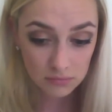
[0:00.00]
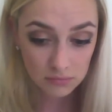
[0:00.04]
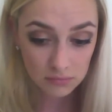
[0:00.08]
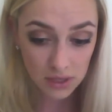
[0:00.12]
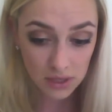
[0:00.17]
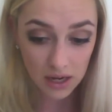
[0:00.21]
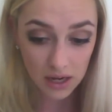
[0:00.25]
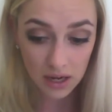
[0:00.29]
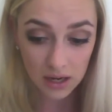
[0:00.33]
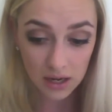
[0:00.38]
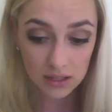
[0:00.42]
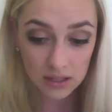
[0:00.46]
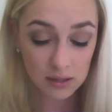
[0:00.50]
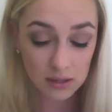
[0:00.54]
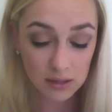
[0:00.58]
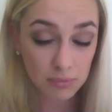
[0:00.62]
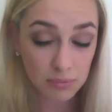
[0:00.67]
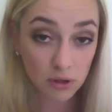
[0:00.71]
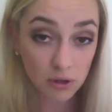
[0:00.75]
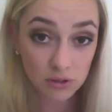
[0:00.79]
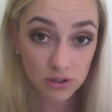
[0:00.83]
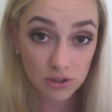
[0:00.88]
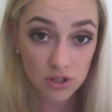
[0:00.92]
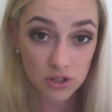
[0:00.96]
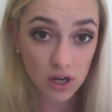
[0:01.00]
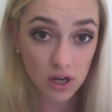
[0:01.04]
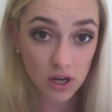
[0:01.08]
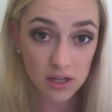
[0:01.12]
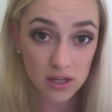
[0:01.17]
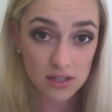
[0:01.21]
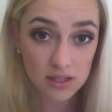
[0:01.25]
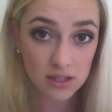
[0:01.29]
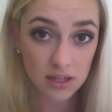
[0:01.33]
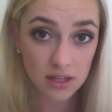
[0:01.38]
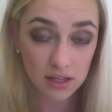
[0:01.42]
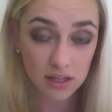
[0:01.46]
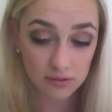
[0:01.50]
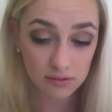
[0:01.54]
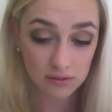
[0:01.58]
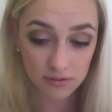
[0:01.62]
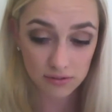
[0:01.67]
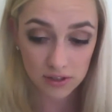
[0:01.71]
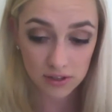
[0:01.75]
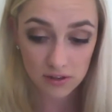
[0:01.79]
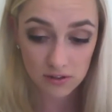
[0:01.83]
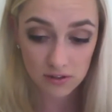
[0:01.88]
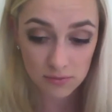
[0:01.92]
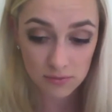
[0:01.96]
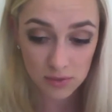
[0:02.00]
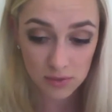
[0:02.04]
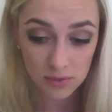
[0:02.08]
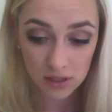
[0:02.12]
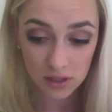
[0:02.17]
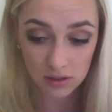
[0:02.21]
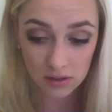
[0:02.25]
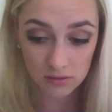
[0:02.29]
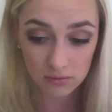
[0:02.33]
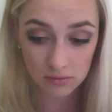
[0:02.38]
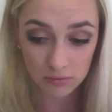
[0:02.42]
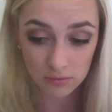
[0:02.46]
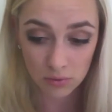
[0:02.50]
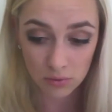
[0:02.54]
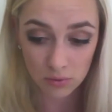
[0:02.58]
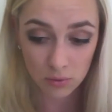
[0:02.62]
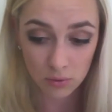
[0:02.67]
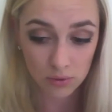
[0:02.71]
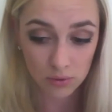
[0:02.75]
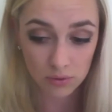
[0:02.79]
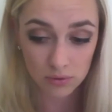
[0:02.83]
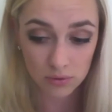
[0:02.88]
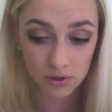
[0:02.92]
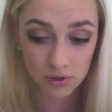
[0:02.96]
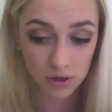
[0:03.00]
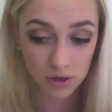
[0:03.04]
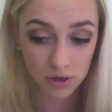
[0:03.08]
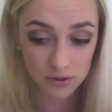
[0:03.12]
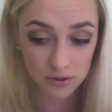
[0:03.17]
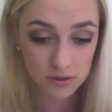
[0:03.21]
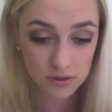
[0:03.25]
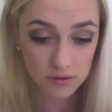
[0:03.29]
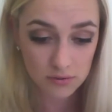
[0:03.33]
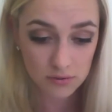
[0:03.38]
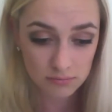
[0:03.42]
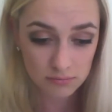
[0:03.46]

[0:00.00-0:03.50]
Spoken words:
I can apologize and they can forgive me or not.